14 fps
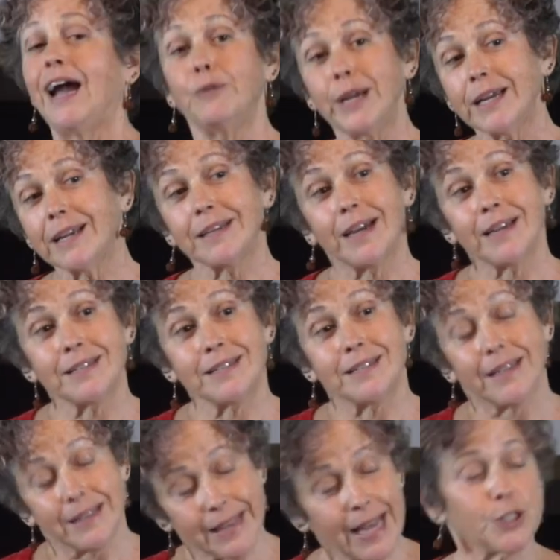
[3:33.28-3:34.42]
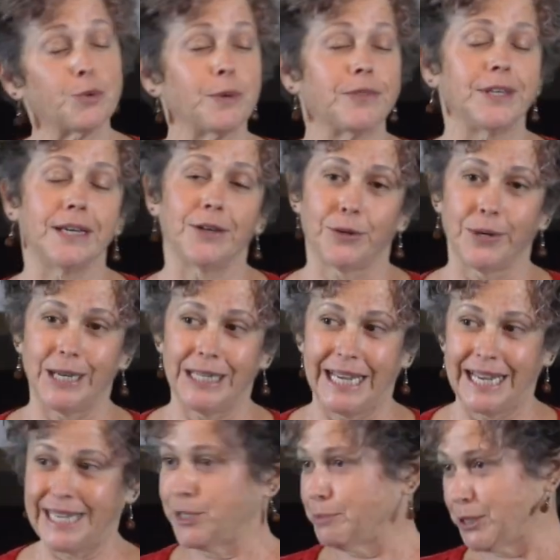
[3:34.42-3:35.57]
I recognize that that's what the other
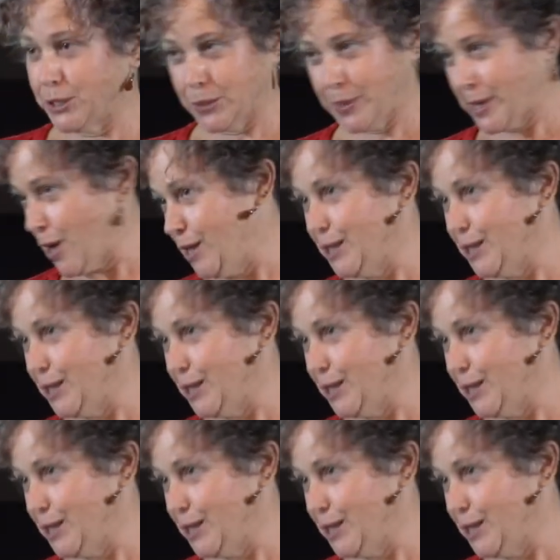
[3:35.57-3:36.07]
LA has been doing